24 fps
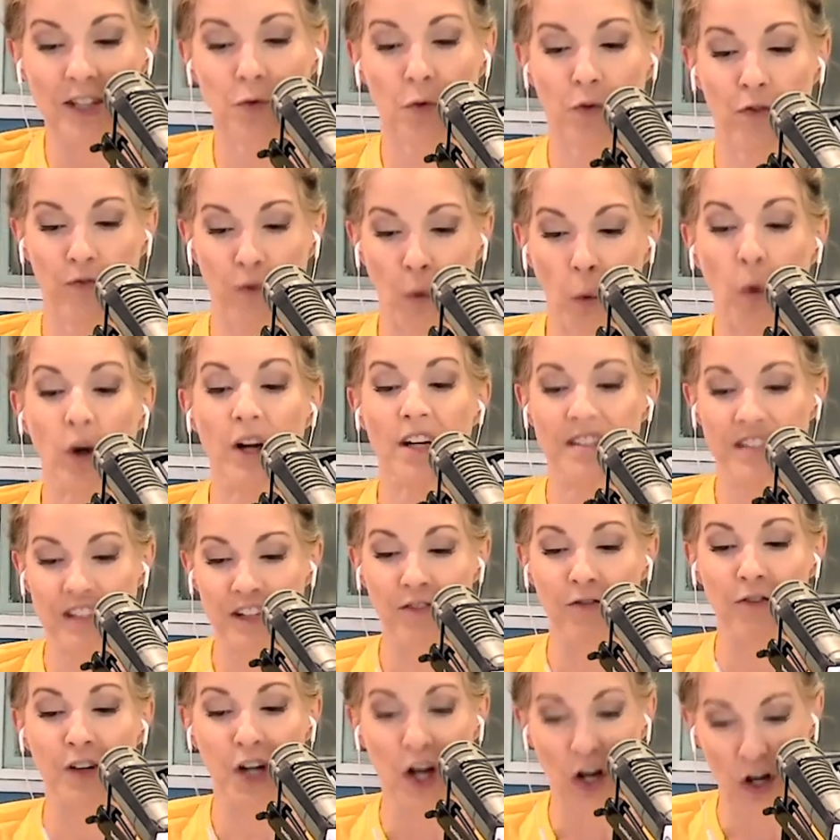with 4
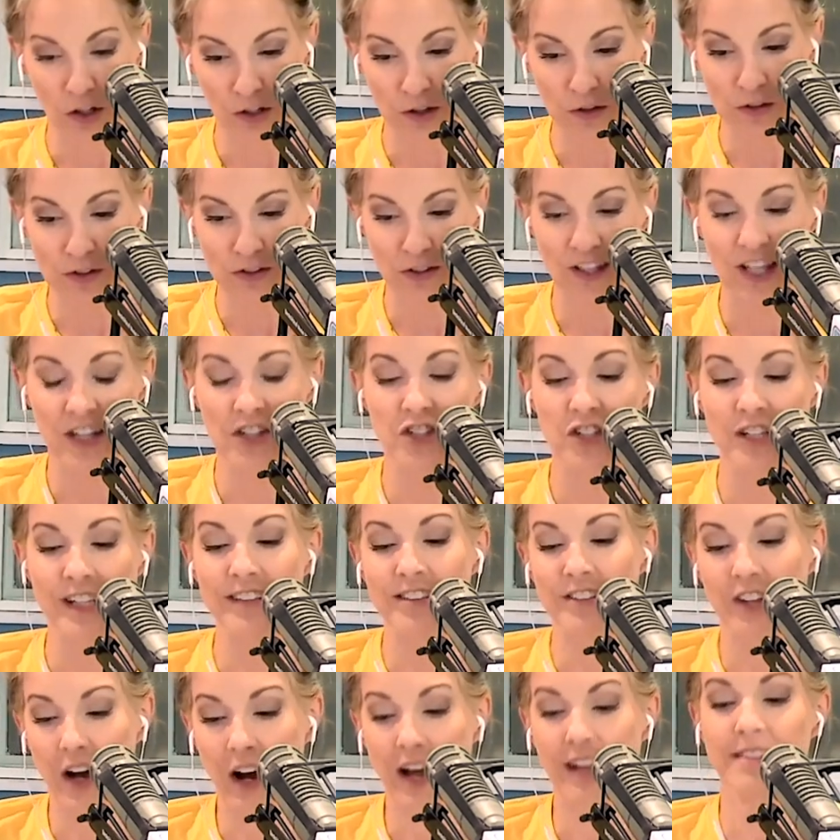different hosts so that she is
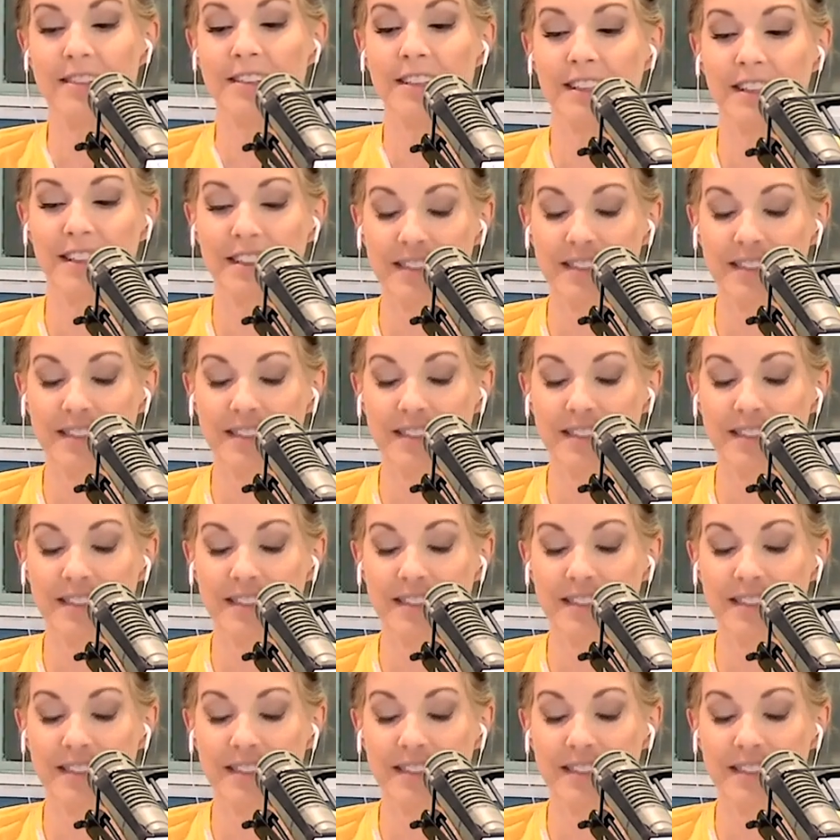constantly